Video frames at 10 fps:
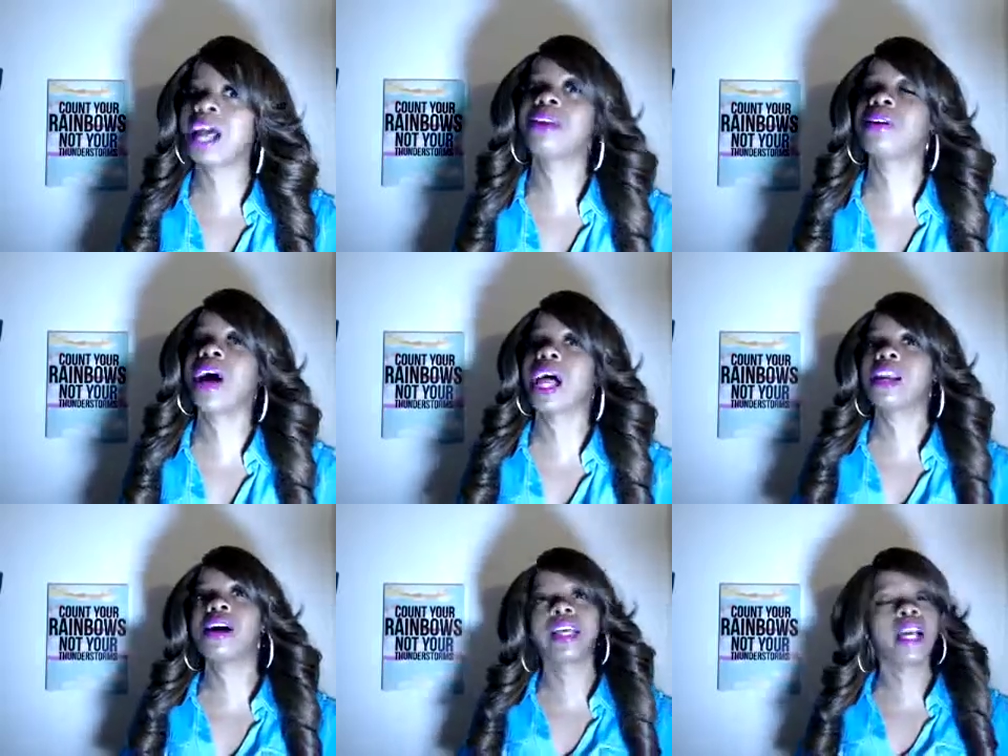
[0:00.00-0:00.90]
don't know how
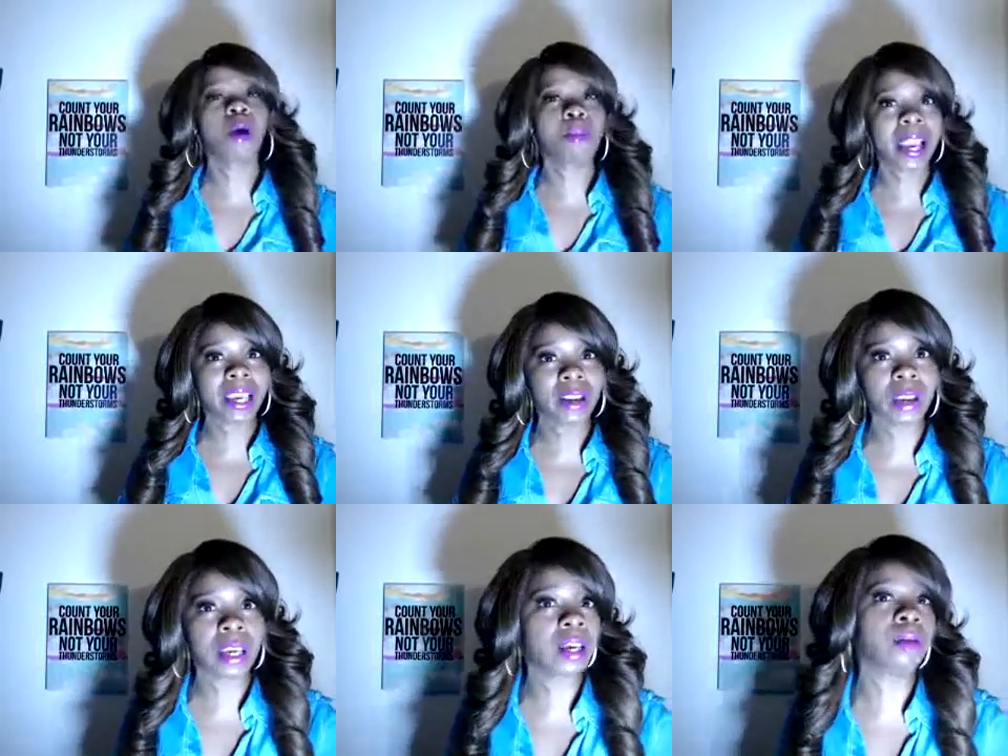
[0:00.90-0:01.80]
long he gonna make it
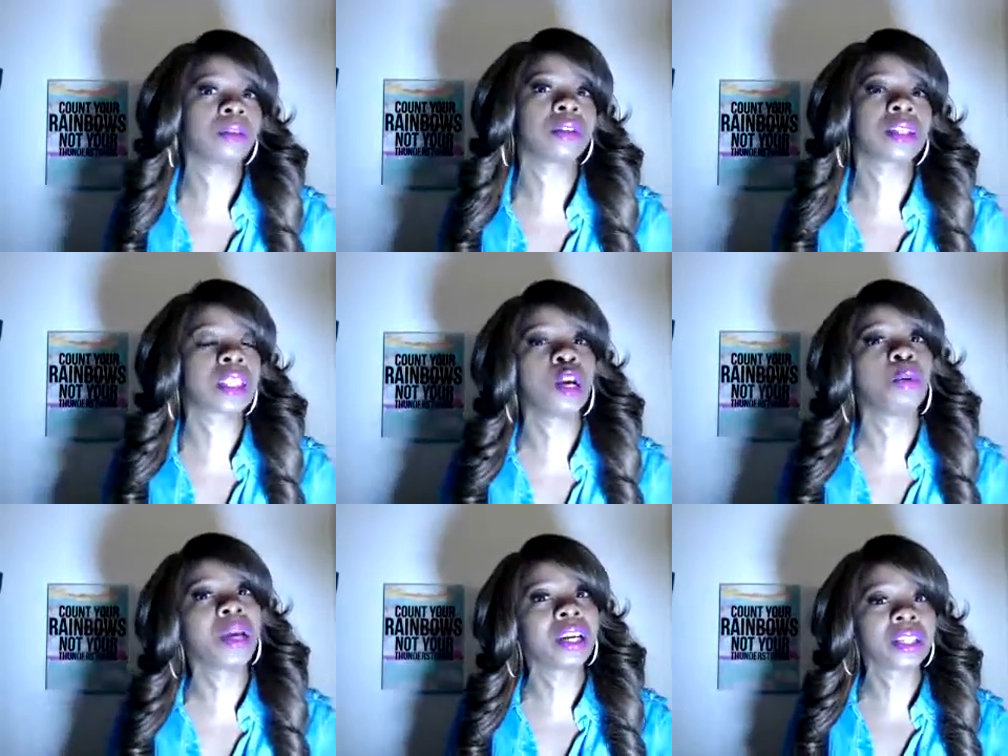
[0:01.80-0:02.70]
and still
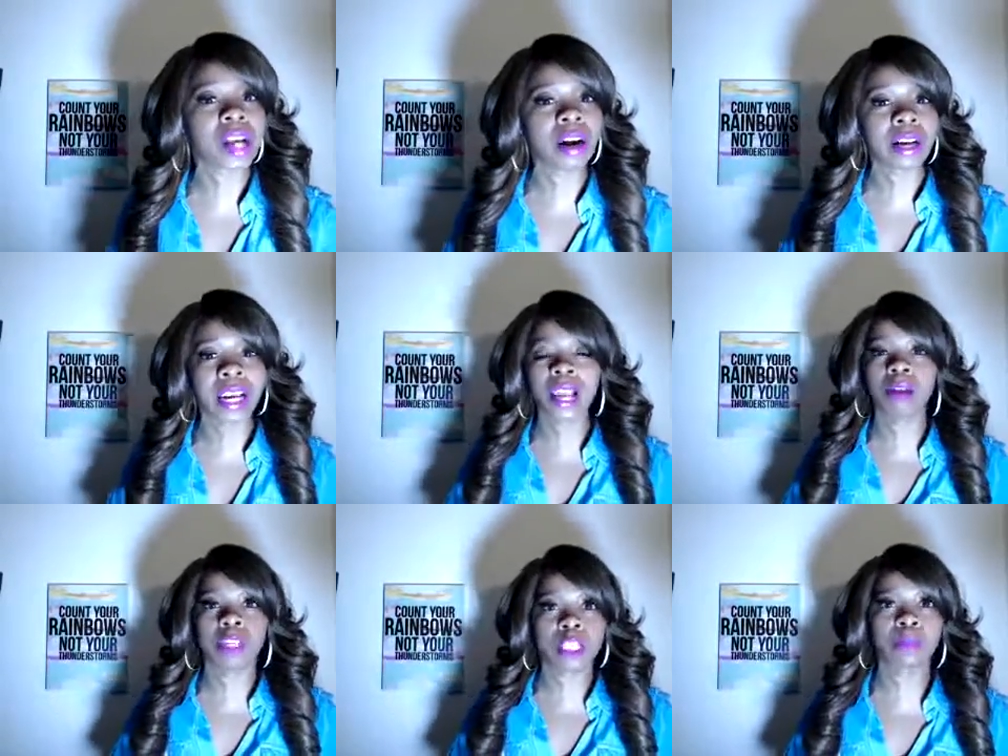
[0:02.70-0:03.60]
be an attorney. They
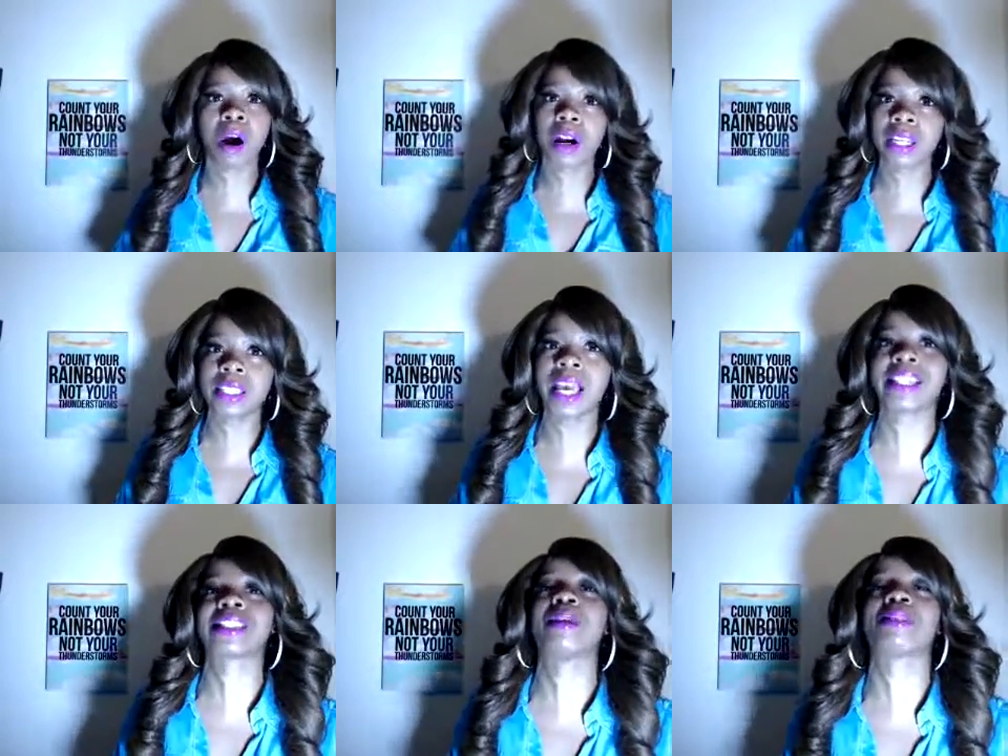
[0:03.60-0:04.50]
gonna disbar his ass
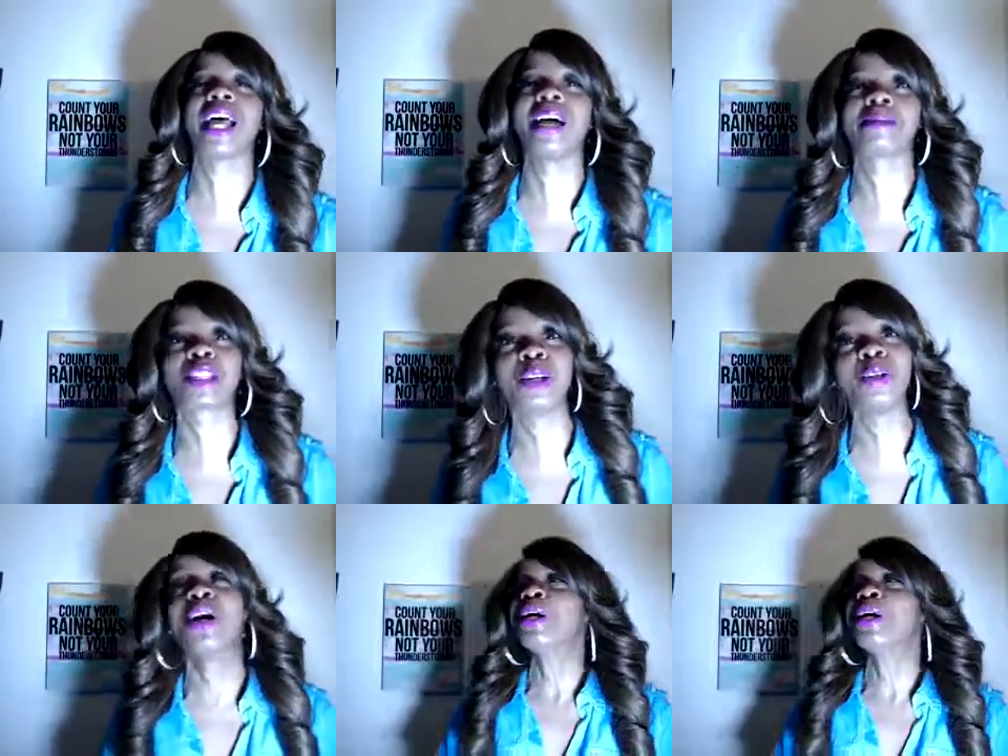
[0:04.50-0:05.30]
sometime. So